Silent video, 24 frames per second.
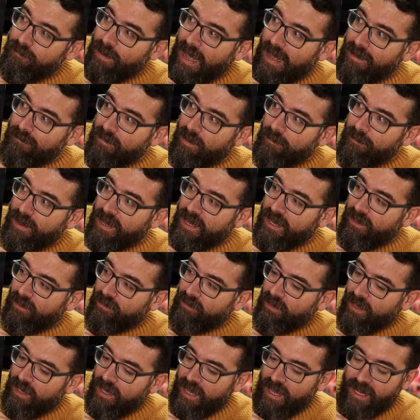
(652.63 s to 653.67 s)

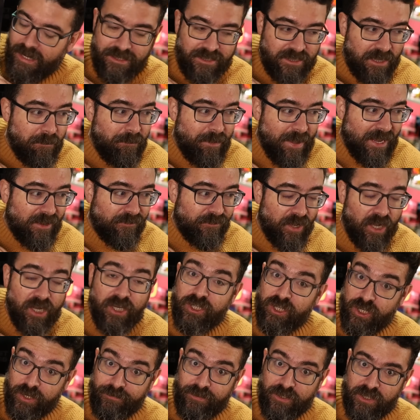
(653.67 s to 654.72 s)
Batmobile. It's the big
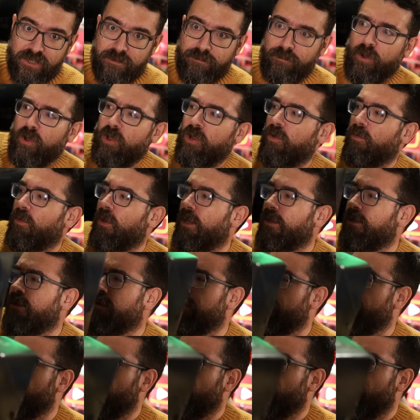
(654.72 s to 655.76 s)
version of the smaller one
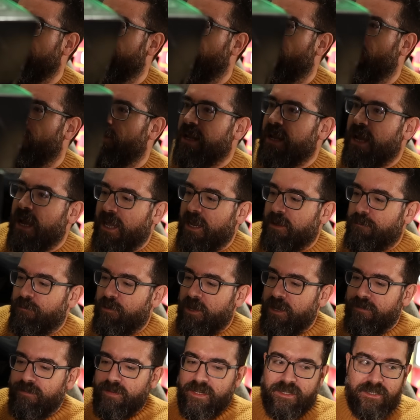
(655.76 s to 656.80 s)
that we've already had
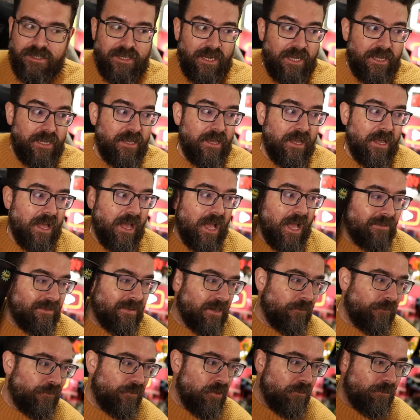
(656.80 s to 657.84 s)
previously. I've had
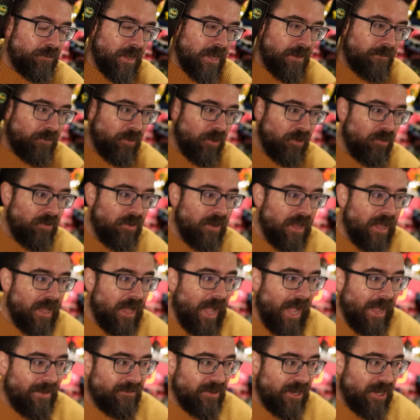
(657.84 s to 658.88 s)
a few people
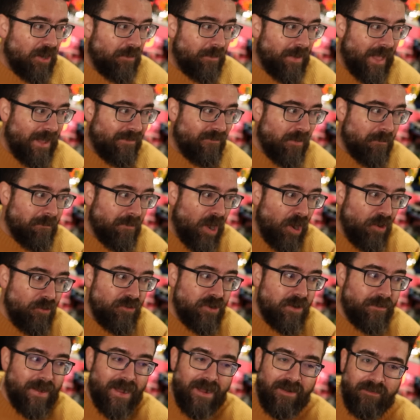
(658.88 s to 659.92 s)
have a little bit of a
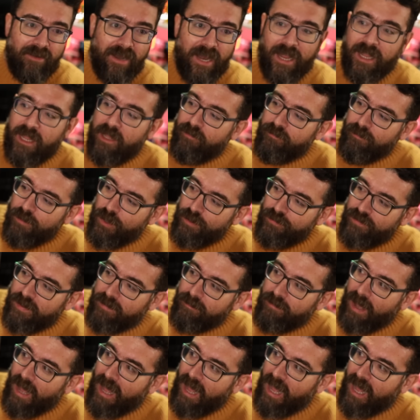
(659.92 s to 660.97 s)
moan about lack of
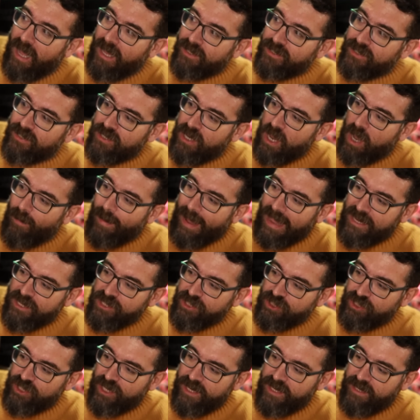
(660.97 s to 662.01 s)
moving parts, no
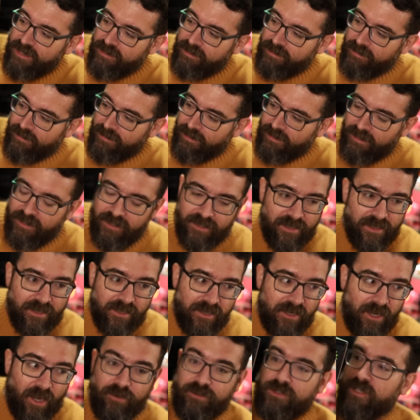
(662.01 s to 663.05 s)
engine,
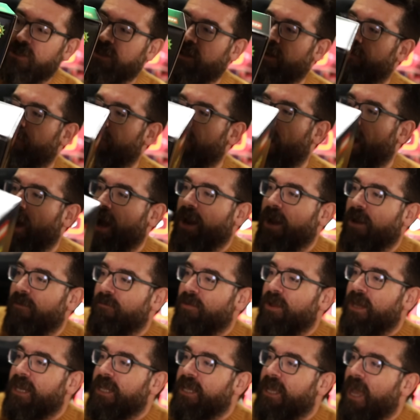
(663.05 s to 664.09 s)
loads of stuff that I don't
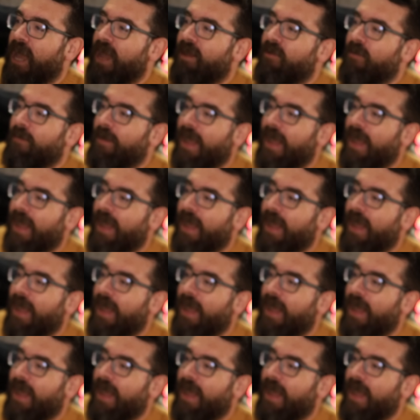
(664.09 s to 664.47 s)
really care